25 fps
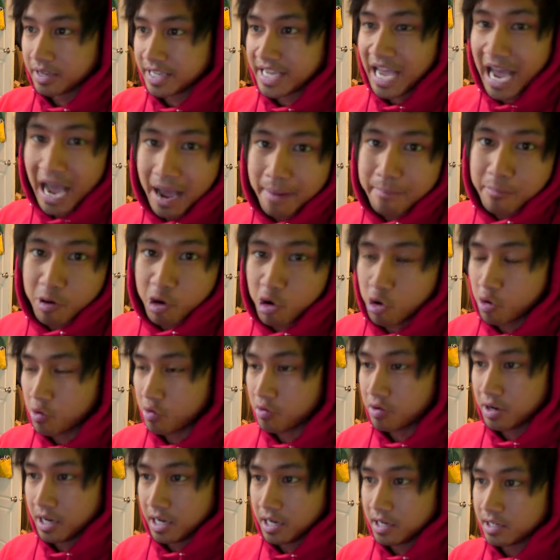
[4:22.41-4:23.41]

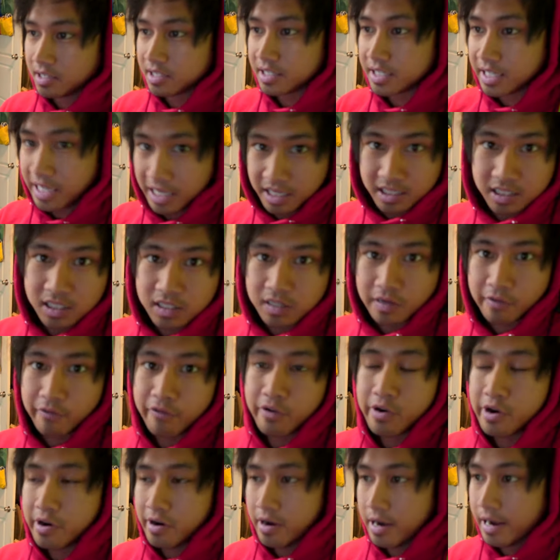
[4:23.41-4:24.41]
camo uh, skins
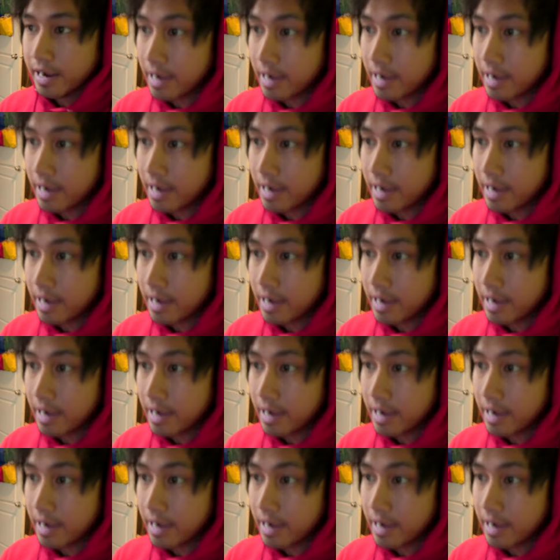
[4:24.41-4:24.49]
for your